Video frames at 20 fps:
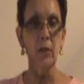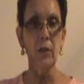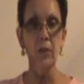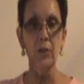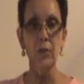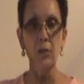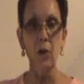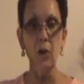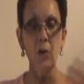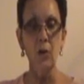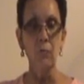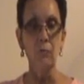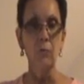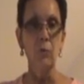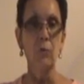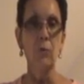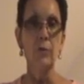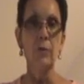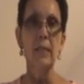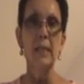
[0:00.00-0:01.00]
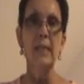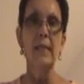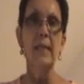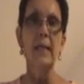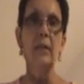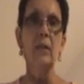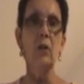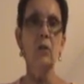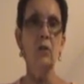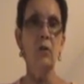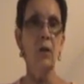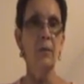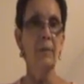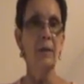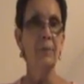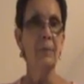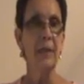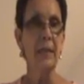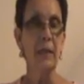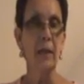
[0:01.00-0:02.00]
on a dark road and a car
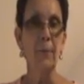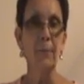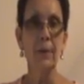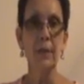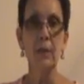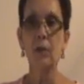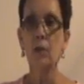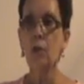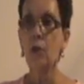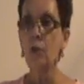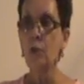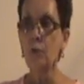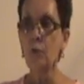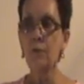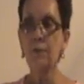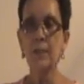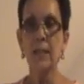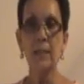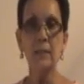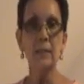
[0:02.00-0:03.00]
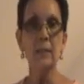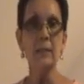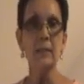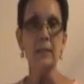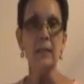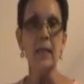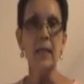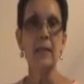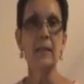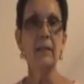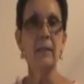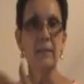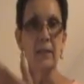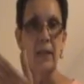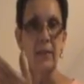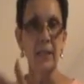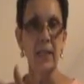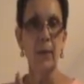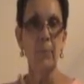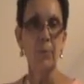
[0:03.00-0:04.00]
may be coming, you've got this light
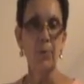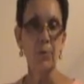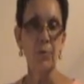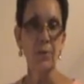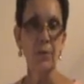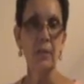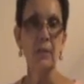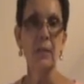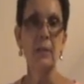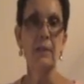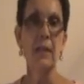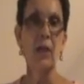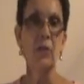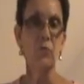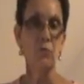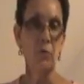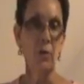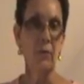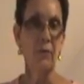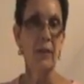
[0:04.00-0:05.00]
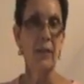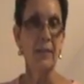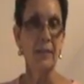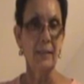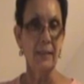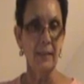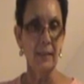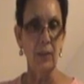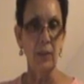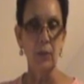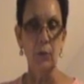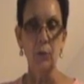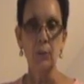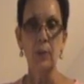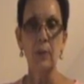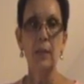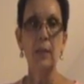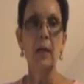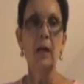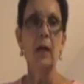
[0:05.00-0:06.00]
that person and that driver can see you,
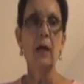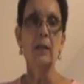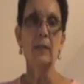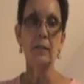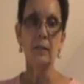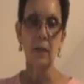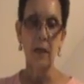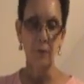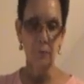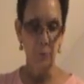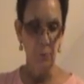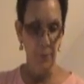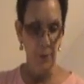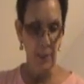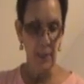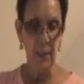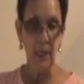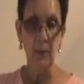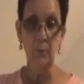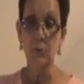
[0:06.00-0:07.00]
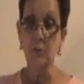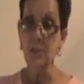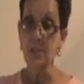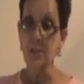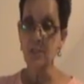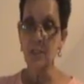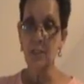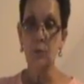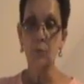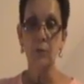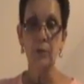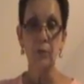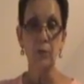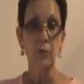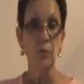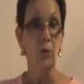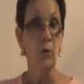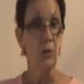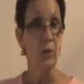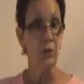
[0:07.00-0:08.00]
aside from being able to see where the
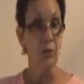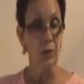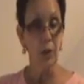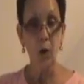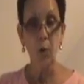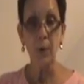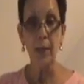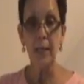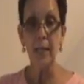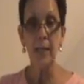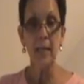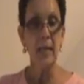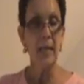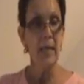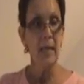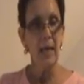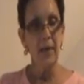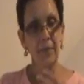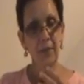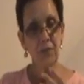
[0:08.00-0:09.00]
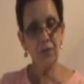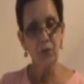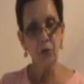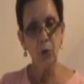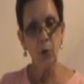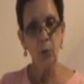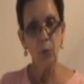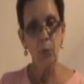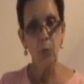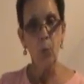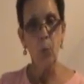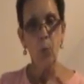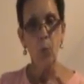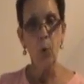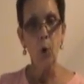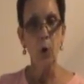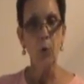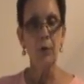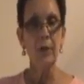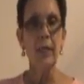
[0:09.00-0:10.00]
dog is going, and there's no
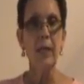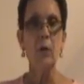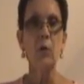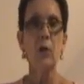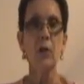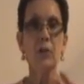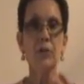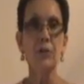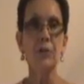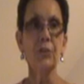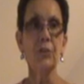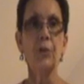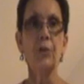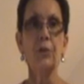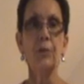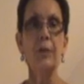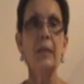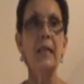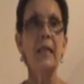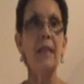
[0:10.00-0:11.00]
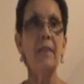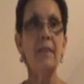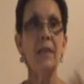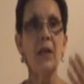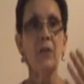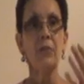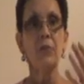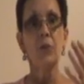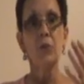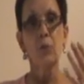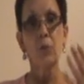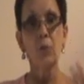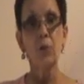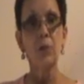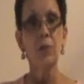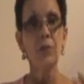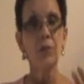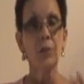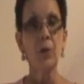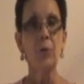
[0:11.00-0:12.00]
worry or concern that the
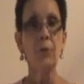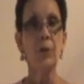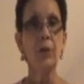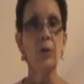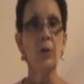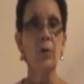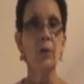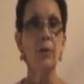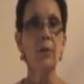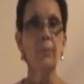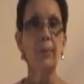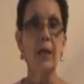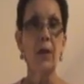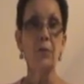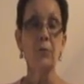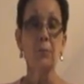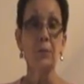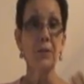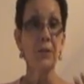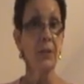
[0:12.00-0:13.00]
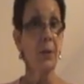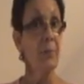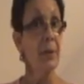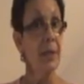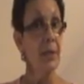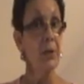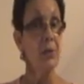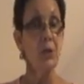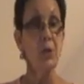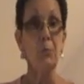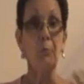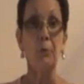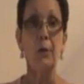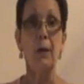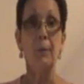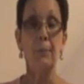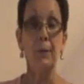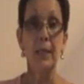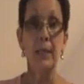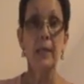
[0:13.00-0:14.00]
dog is going to go to the bathroom on somebody else's
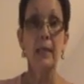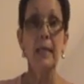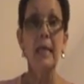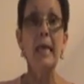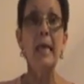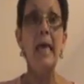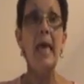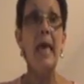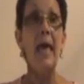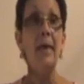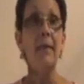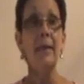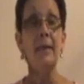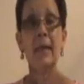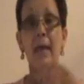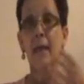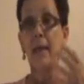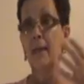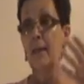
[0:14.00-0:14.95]
property, and